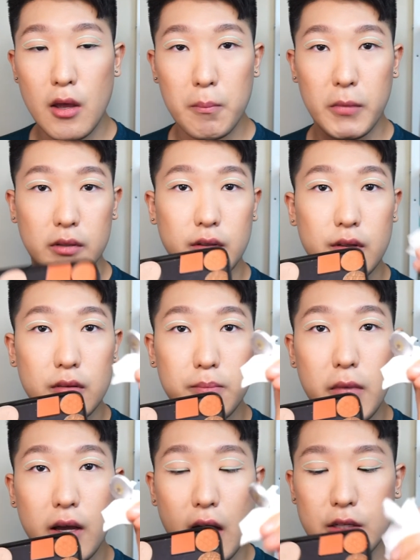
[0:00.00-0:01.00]
but this
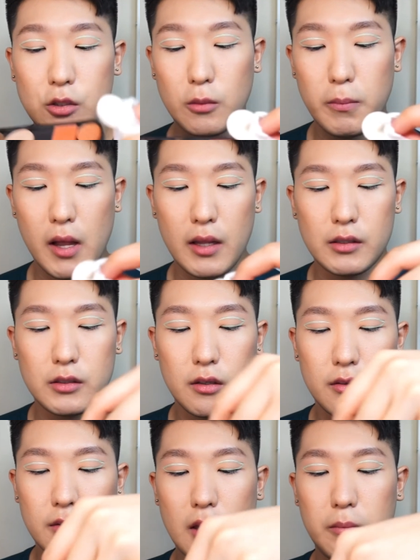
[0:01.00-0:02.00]
MAC eyeshadow palette
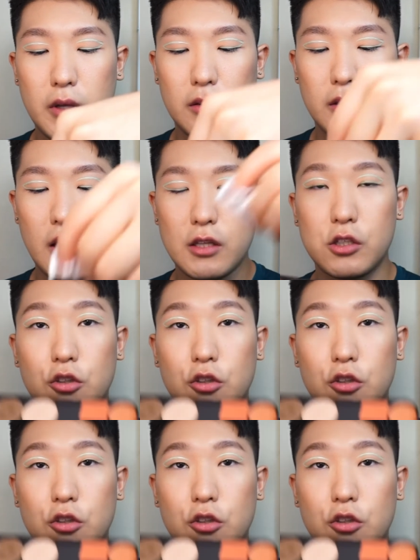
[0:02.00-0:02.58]
just can be attached